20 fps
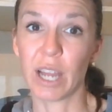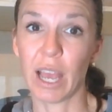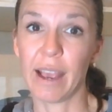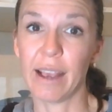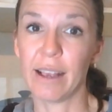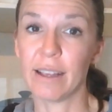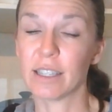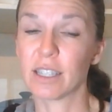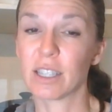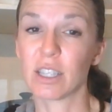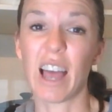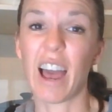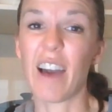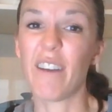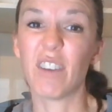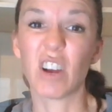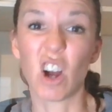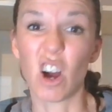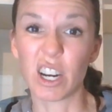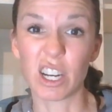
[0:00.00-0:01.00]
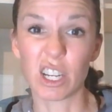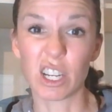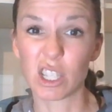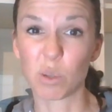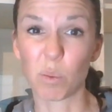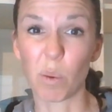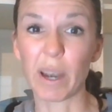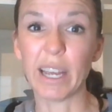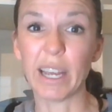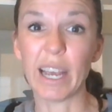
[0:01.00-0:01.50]
days and haven't gotten a
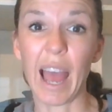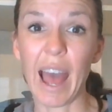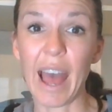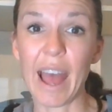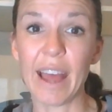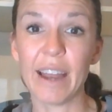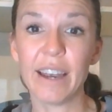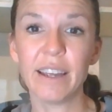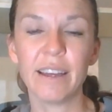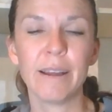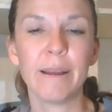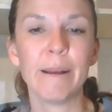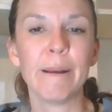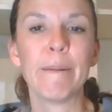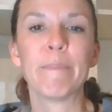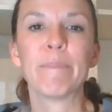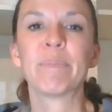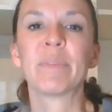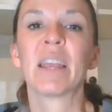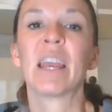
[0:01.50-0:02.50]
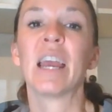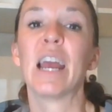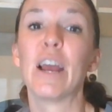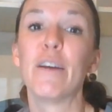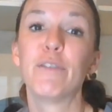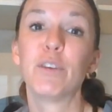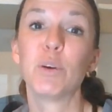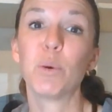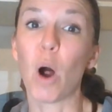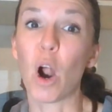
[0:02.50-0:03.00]
sweaty head.
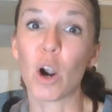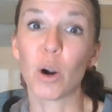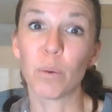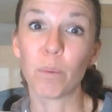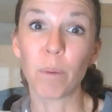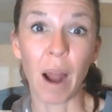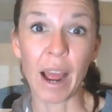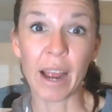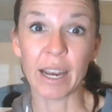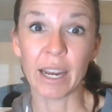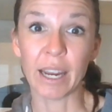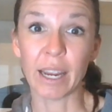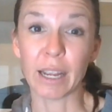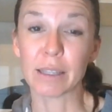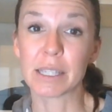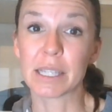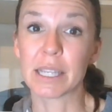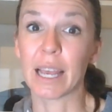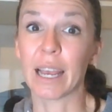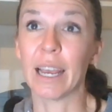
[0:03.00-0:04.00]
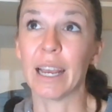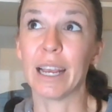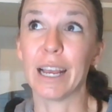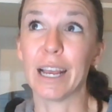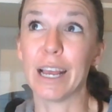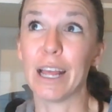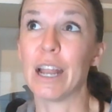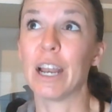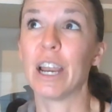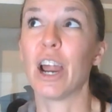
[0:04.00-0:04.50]
If you are riding, say,
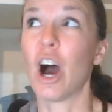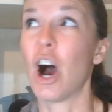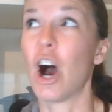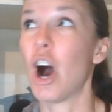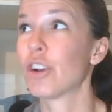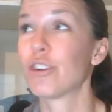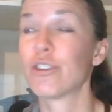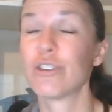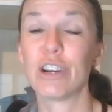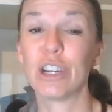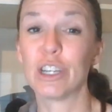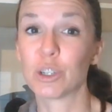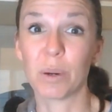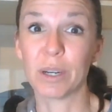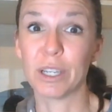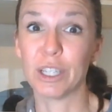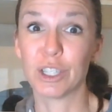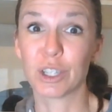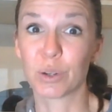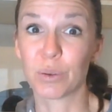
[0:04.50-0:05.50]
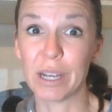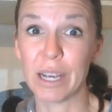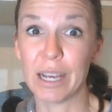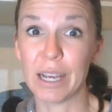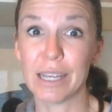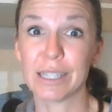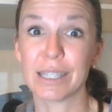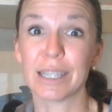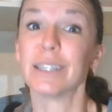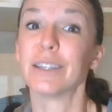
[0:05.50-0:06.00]
in 120
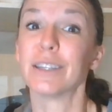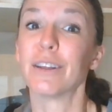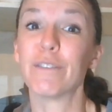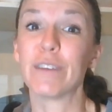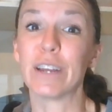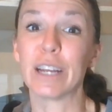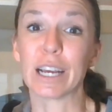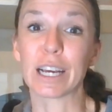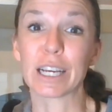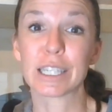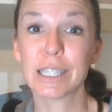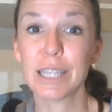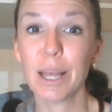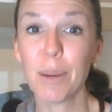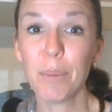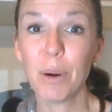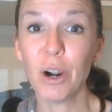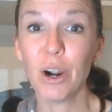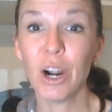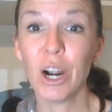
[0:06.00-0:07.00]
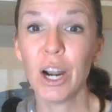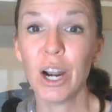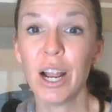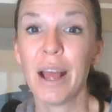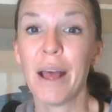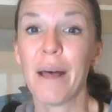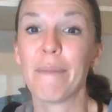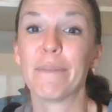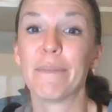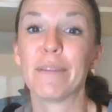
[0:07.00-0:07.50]
degrees in the Phoenix summer,
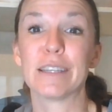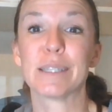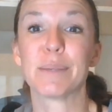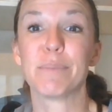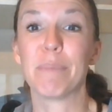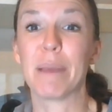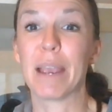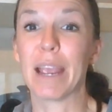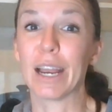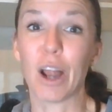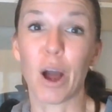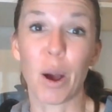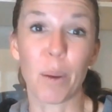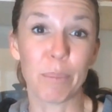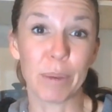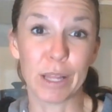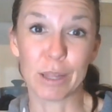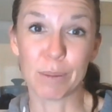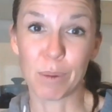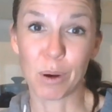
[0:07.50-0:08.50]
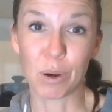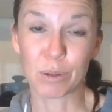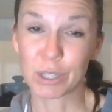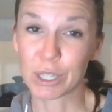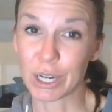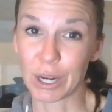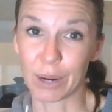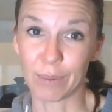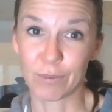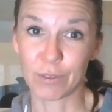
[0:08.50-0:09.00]
this may not be the
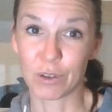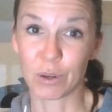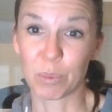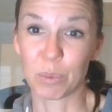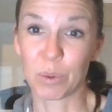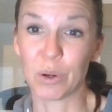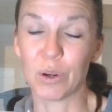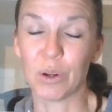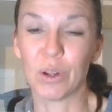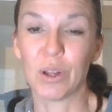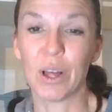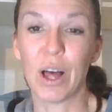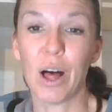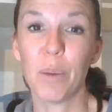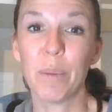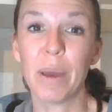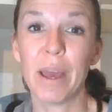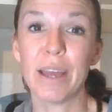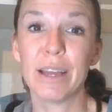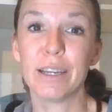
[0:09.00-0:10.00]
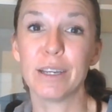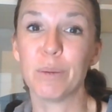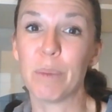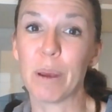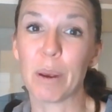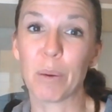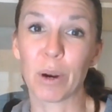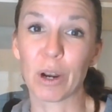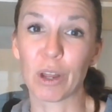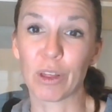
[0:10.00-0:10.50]
most comfortable helmet. You
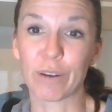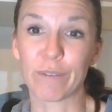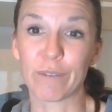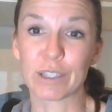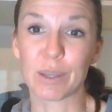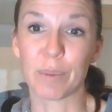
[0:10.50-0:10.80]
may want to look for